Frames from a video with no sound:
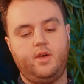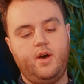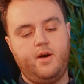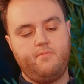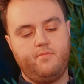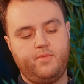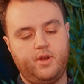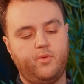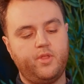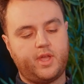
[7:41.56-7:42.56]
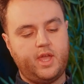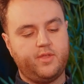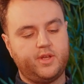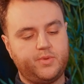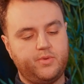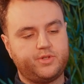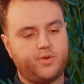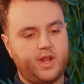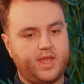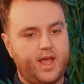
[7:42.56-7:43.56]
one of the key things we always
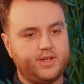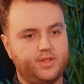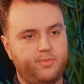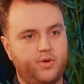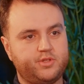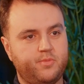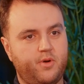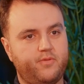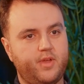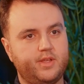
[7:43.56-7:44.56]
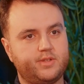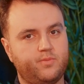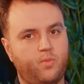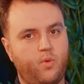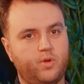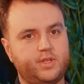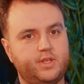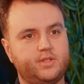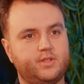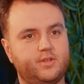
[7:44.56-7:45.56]
try to get to the bottom of is what
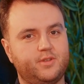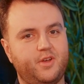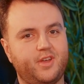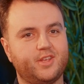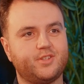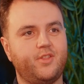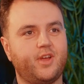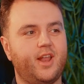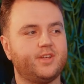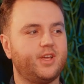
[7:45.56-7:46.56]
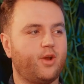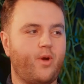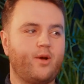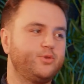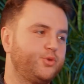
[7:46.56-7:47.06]
is, I guess, like the classic crown